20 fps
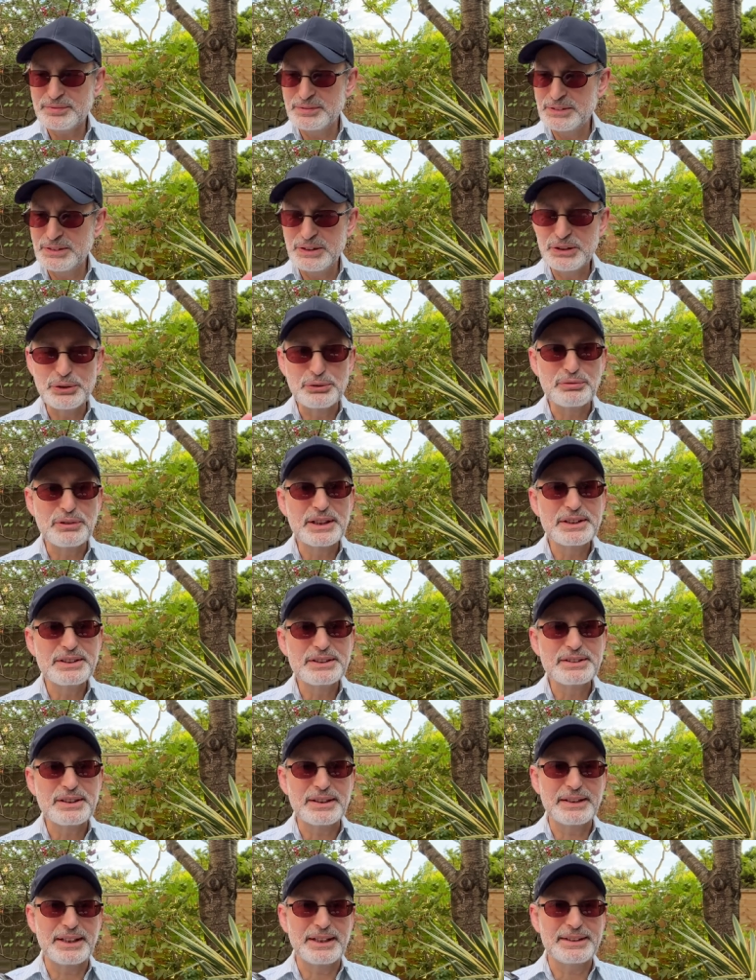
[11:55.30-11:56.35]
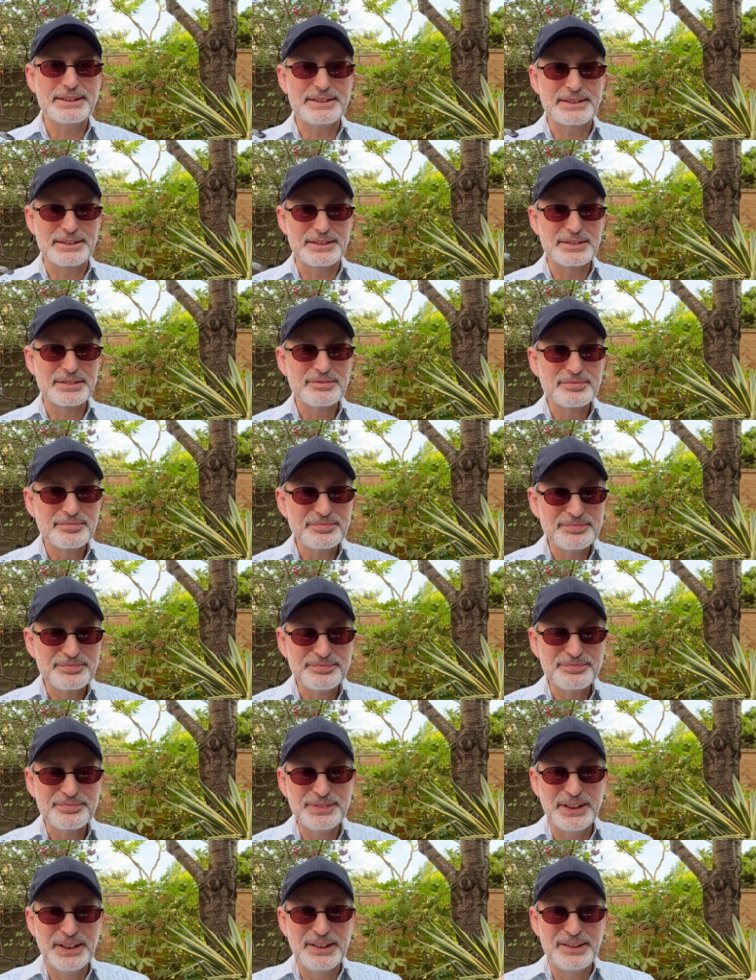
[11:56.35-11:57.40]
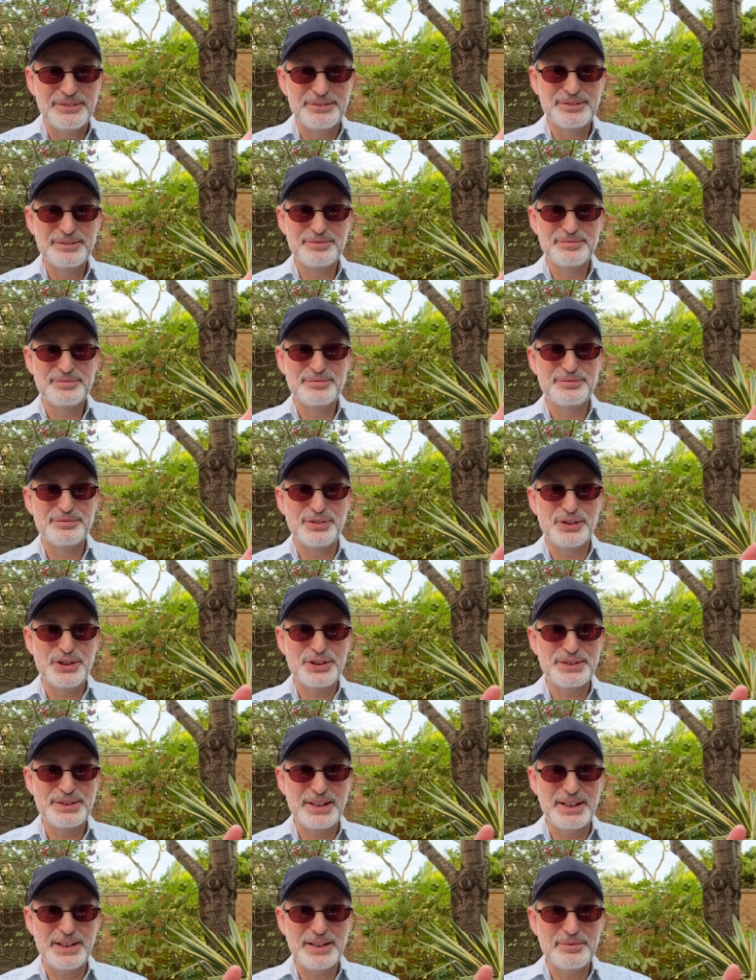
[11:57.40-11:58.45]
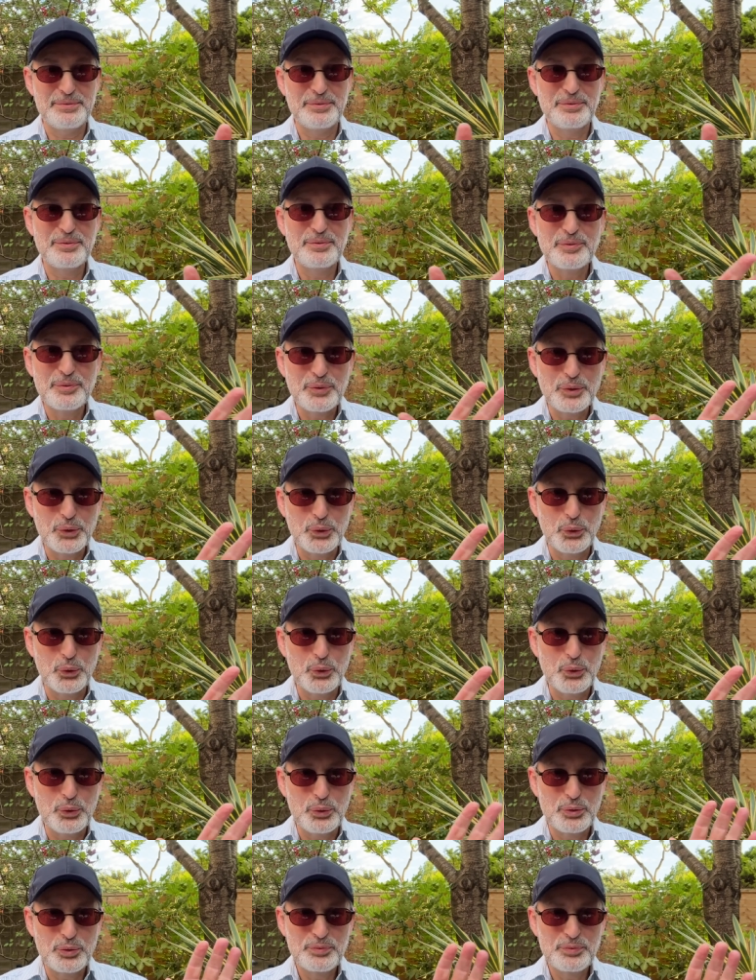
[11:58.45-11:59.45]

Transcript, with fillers: you're ready to light it. Yeah. First time. Oh,